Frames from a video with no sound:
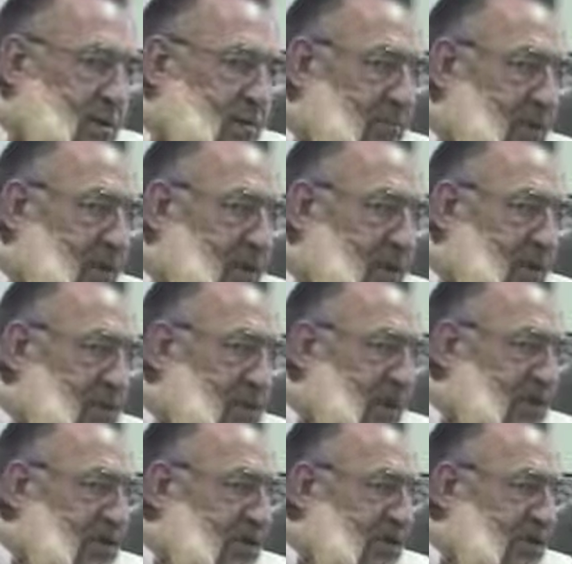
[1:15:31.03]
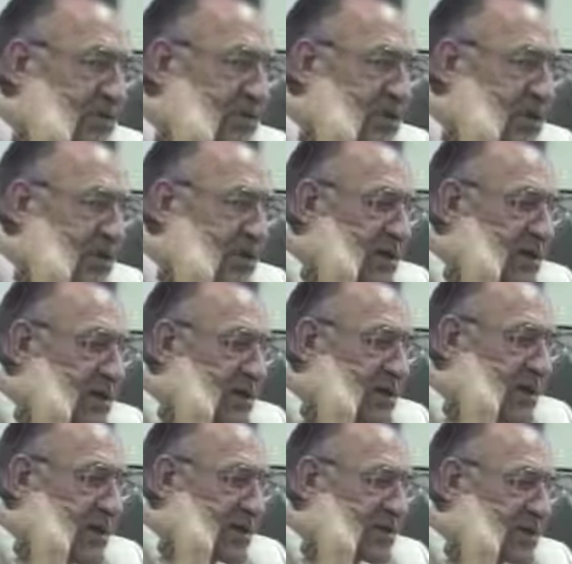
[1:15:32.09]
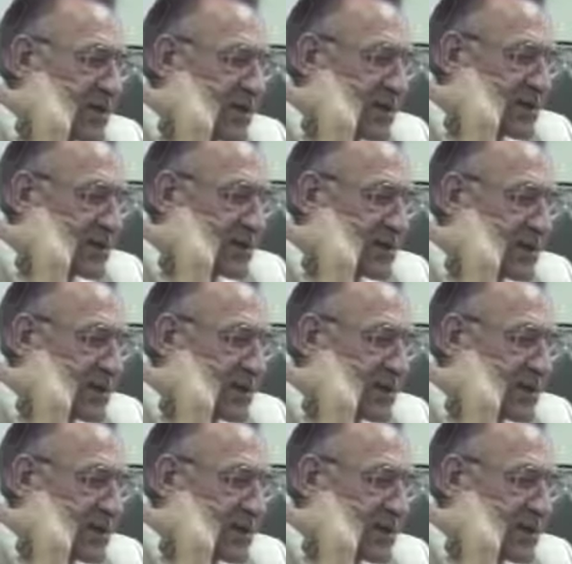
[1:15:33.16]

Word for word: Completely crazy and destroy you, angel dust.